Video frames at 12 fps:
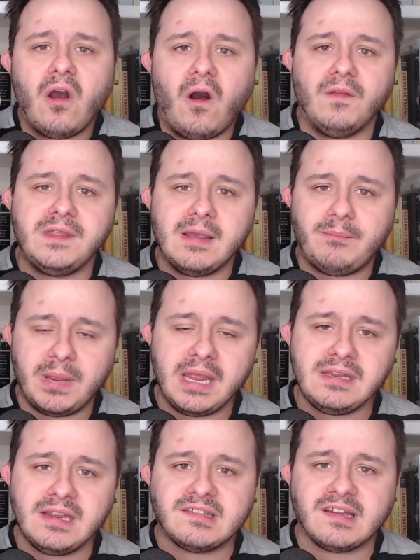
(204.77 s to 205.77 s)
on the
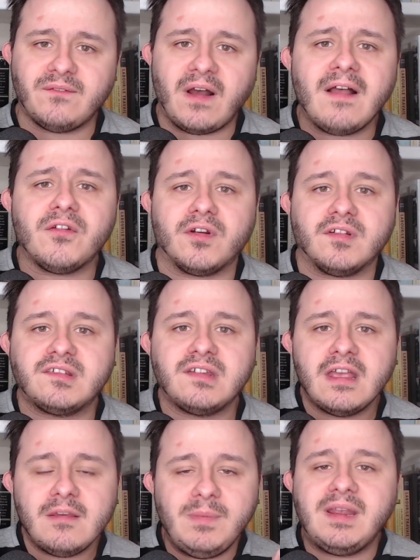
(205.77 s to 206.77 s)
opinions of others
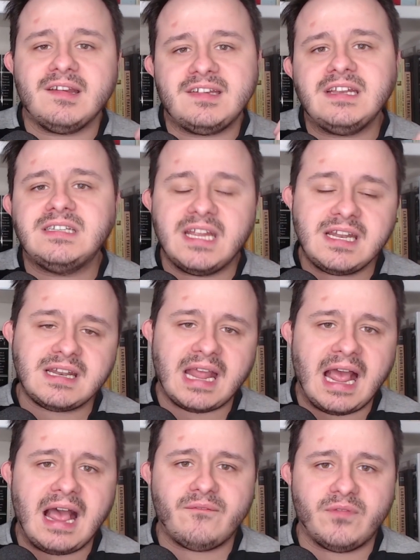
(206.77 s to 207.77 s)
because he didn't
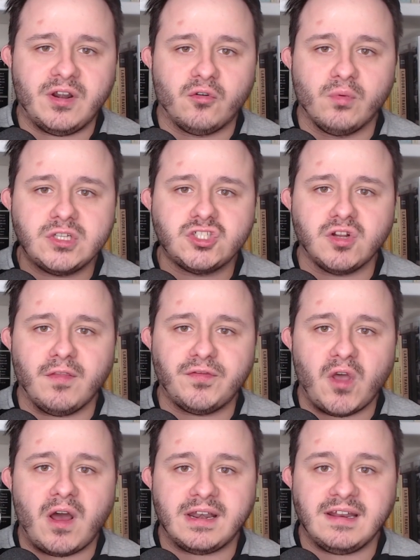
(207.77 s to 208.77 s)
have an original
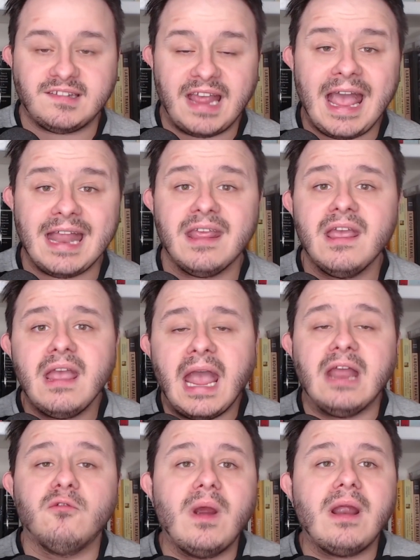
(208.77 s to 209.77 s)
thought in his head.
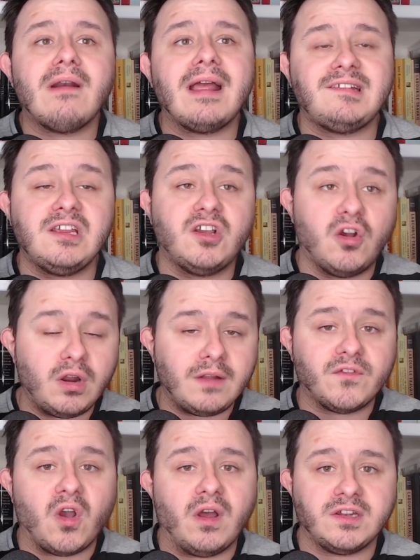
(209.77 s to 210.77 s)
And whereas he could have
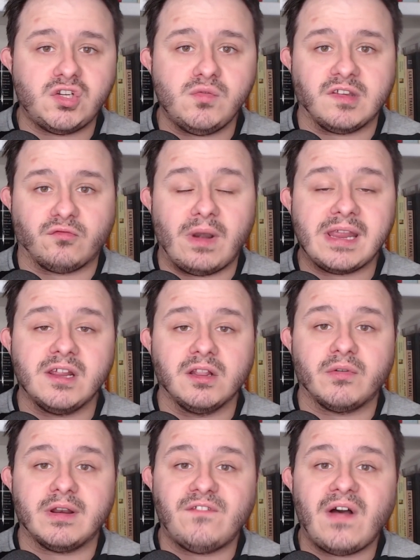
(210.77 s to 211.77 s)
gone to his
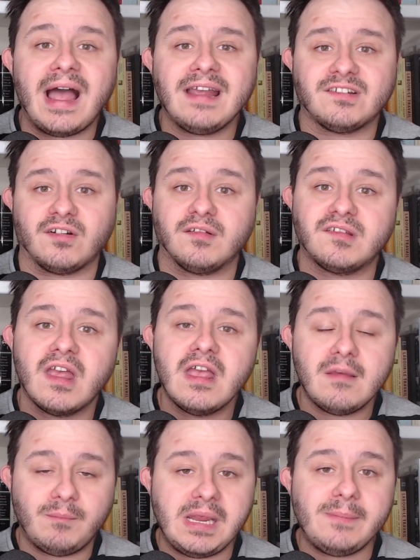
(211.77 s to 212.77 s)
regular advisors,
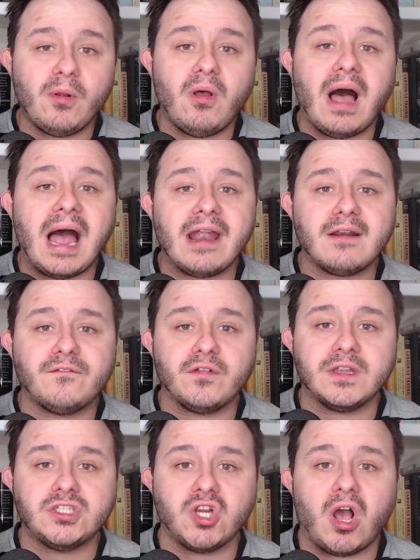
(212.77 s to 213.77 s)
people hired for
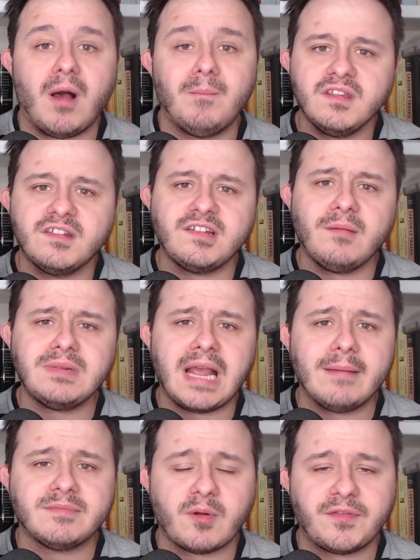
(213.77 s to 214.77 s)
the job,
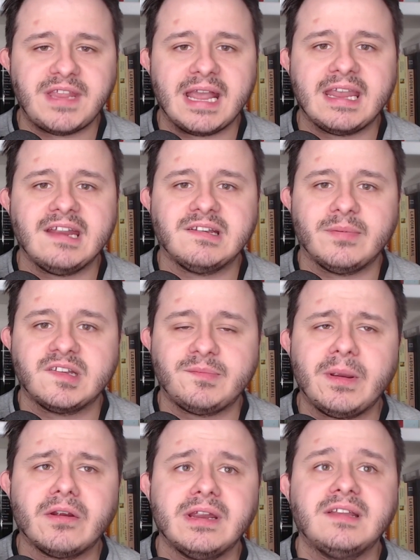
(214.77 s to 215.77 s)
sometimes with decades of
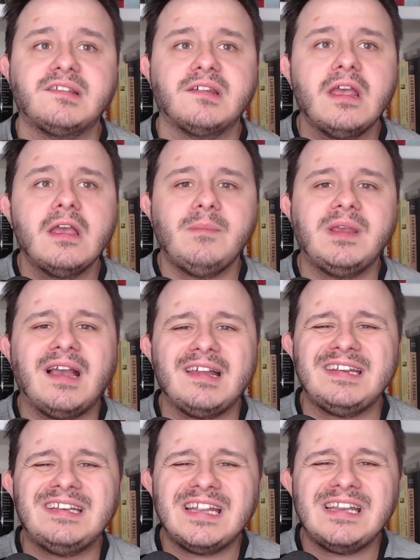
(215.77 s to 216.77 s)
experience, because
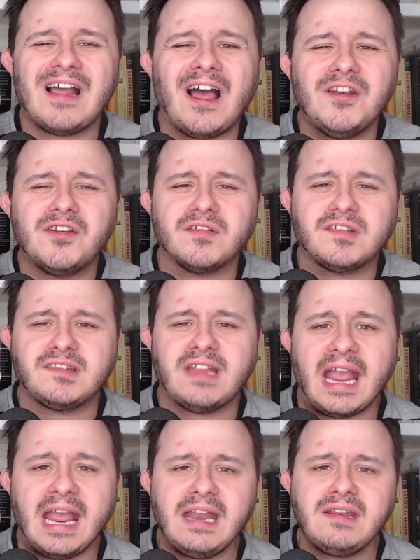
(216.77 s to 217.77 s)
he didn't
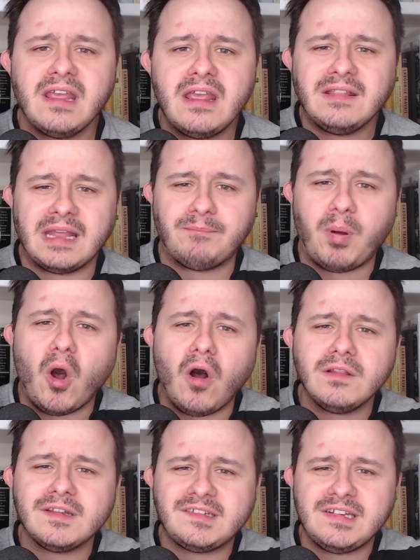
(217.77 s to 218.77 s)
understand that
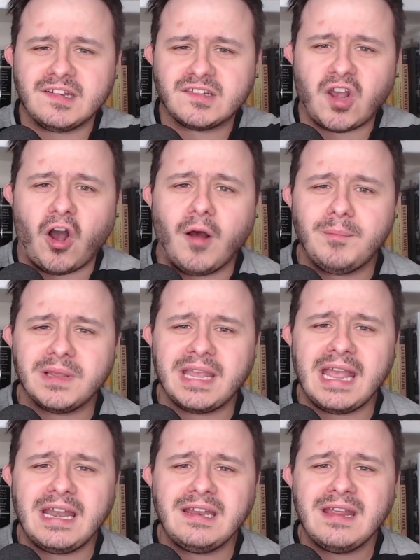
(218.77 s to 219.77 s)
policy is
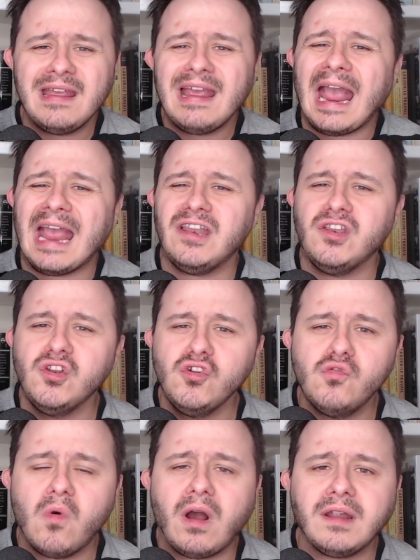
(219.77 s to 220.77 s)
complicated and
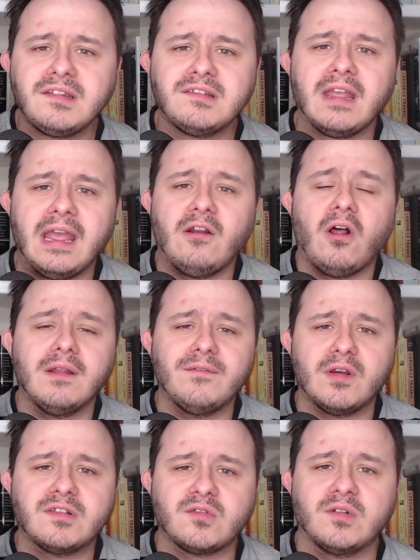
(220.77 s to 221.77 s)
nuanced and all of
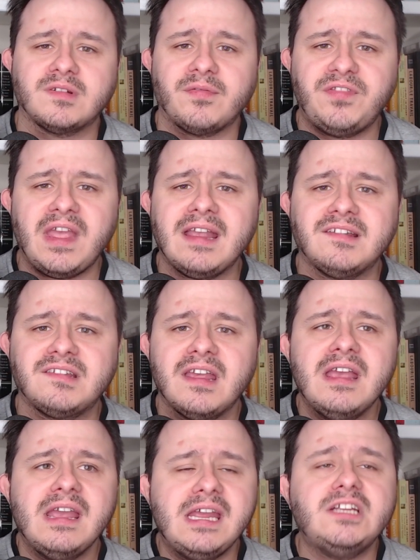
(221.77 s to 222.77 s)
those sorts of things,
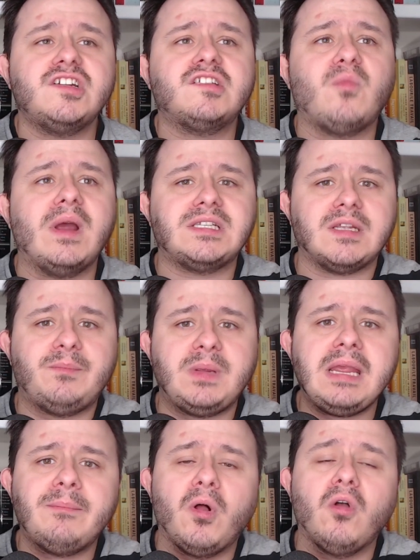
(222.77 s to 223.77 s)
he just went to
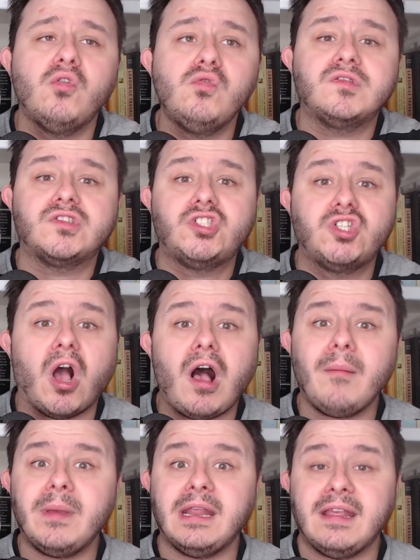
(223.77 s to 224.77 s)
people whose
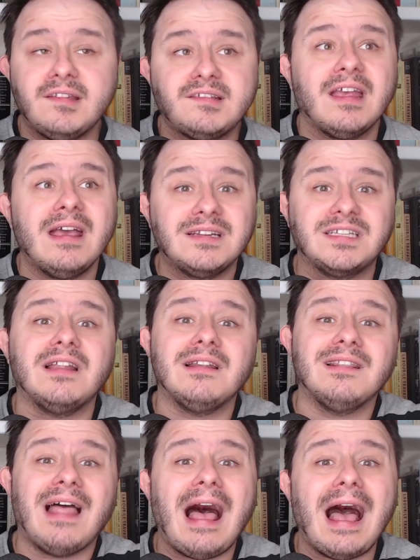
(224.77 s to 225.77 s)
job it is to
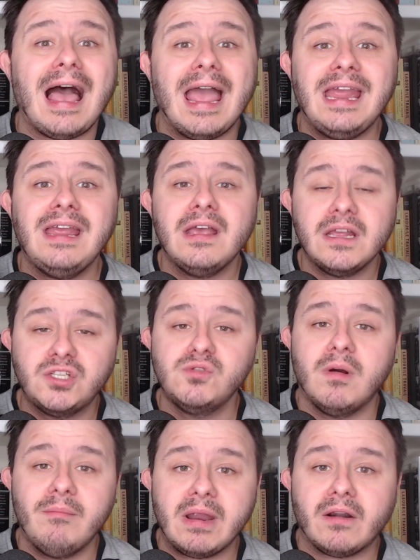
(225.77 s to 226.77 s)
lie to
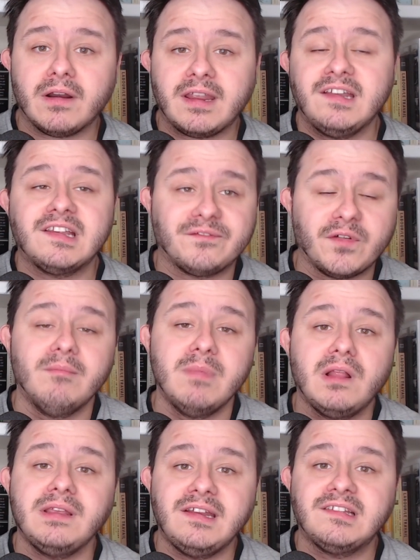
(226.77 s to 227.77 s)
Americans for
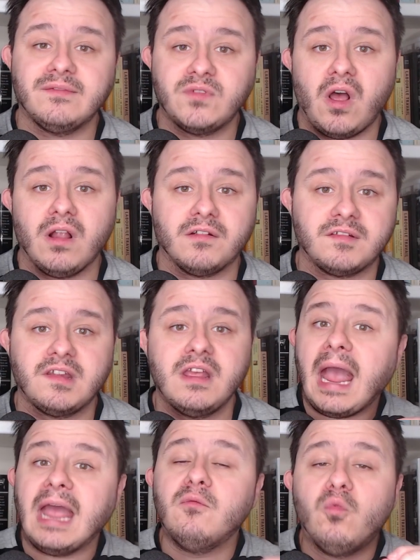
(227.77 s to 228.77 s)
millions of dollars.
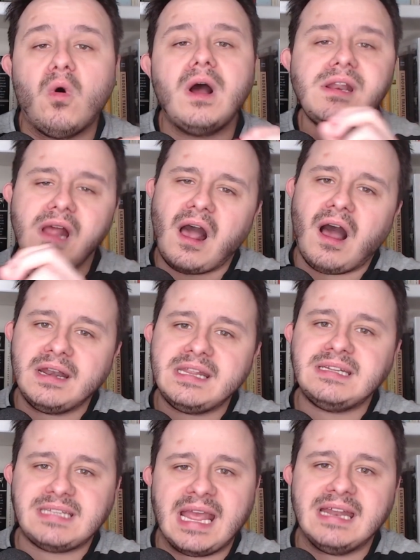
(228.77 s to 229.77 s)
And one
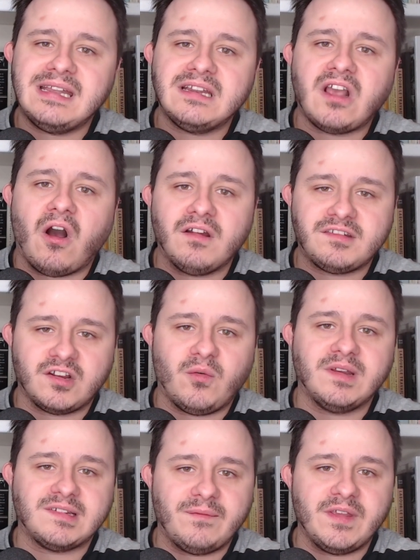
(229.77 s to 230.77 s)
unintended
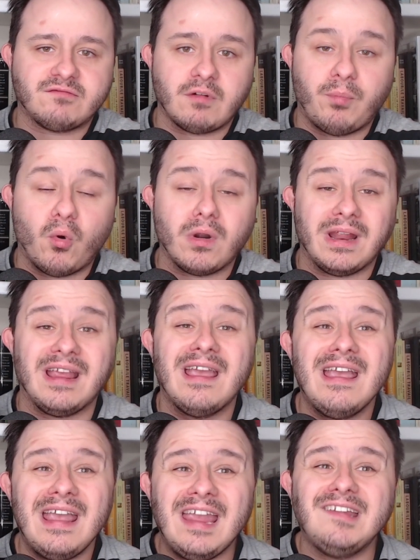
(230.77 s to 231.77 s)
consequence of this reporting
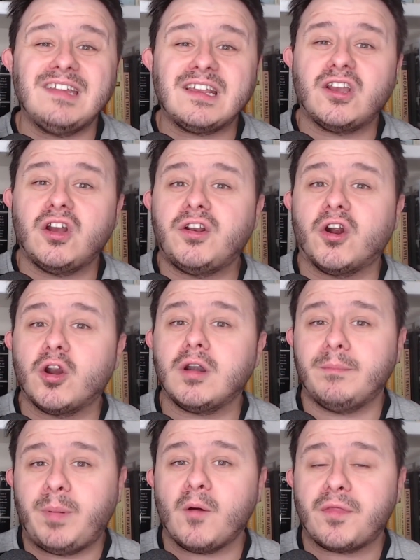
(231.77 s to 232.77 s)
is it could
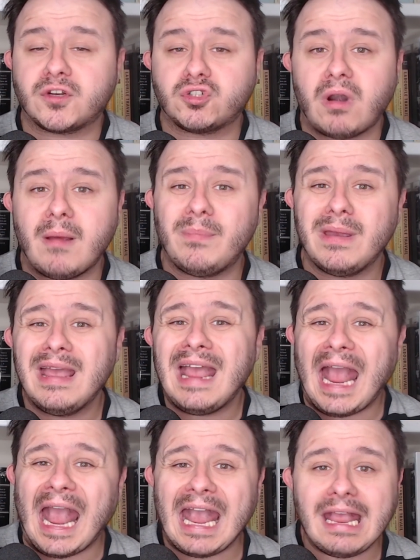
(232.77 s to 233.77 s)
hurt both Trump
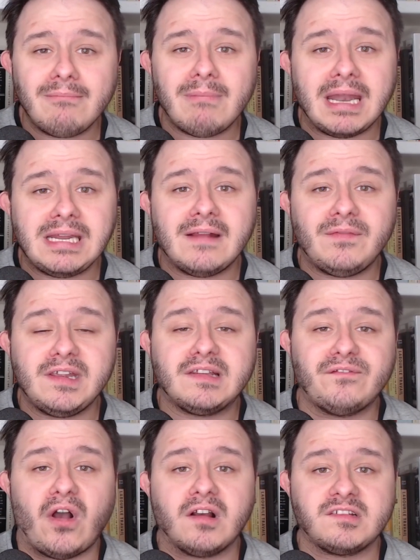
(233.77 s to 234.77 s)
and many of these
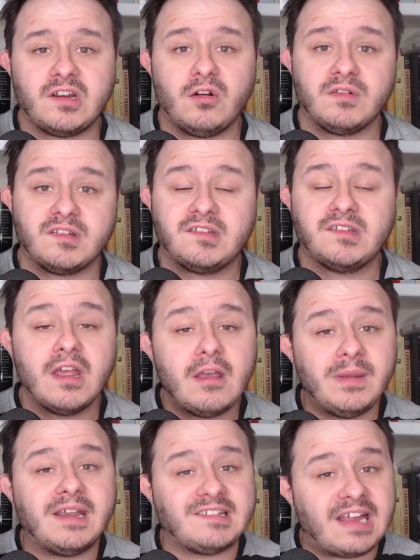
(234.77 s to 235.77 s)
Fox hosts,
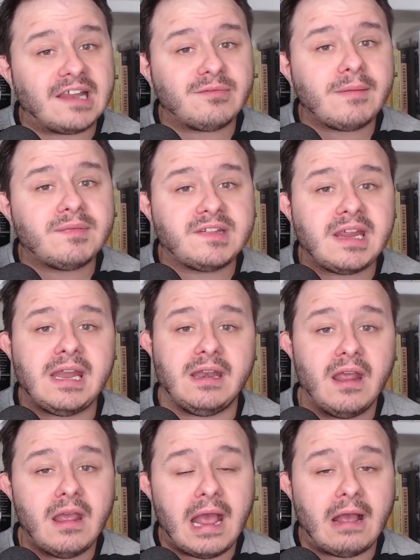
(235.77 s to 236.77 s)
because as we've seen,
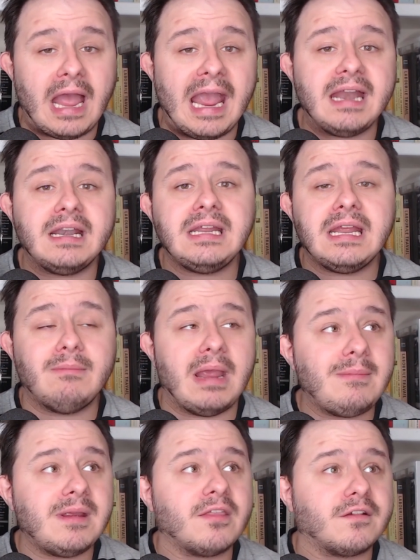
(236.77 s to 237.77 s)
Hannity and
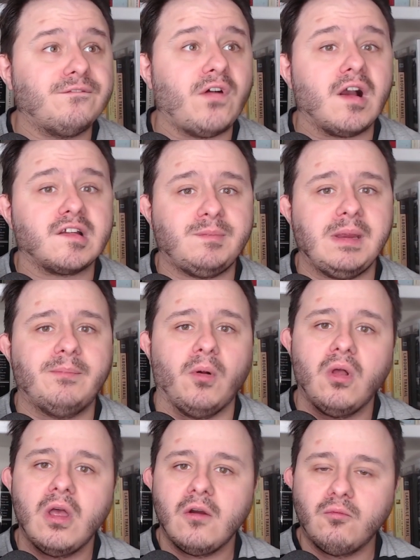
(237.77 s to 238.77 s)
maybe other Fox
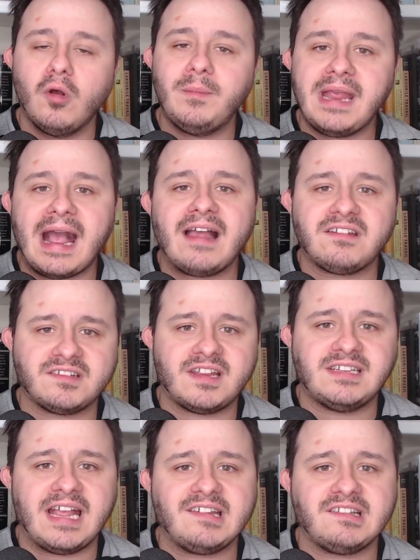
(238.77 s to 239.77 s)
people will be asked to
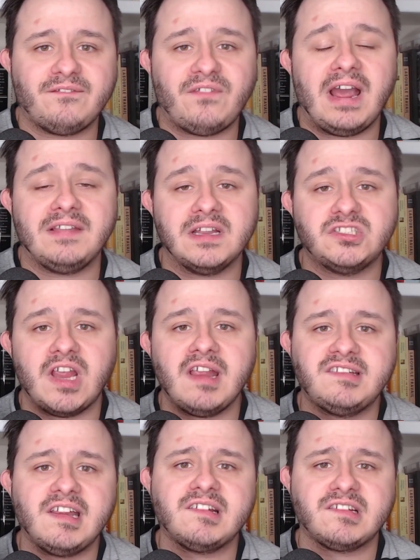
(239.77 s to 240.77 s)
testify at the
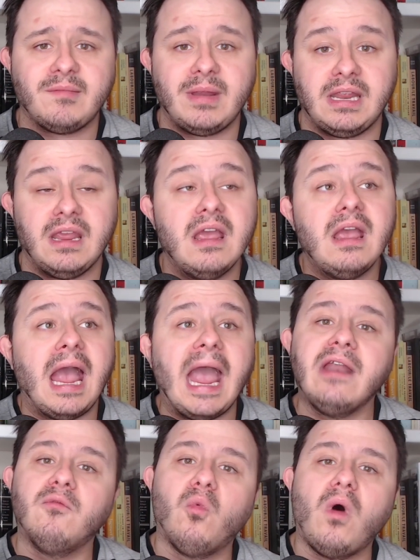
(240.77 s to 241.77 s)
J6 committee,
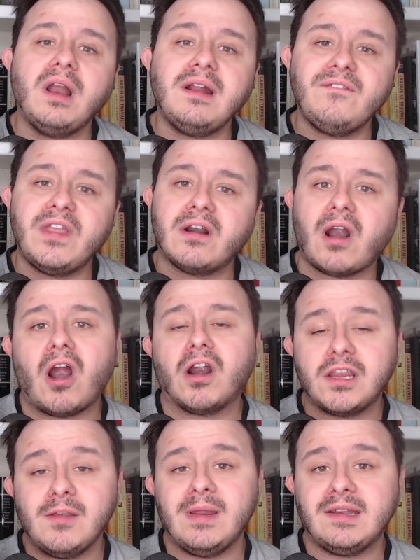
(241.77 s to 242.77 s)
and one of their
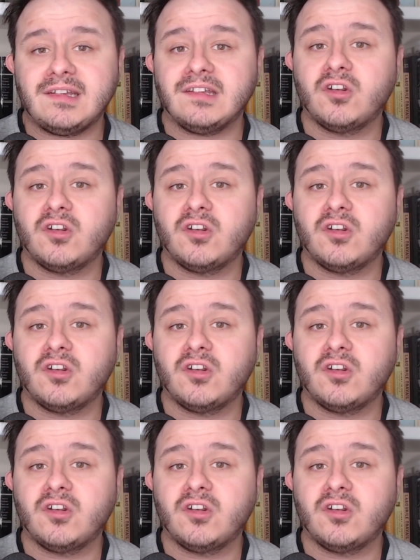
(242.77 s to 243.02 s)
arguments is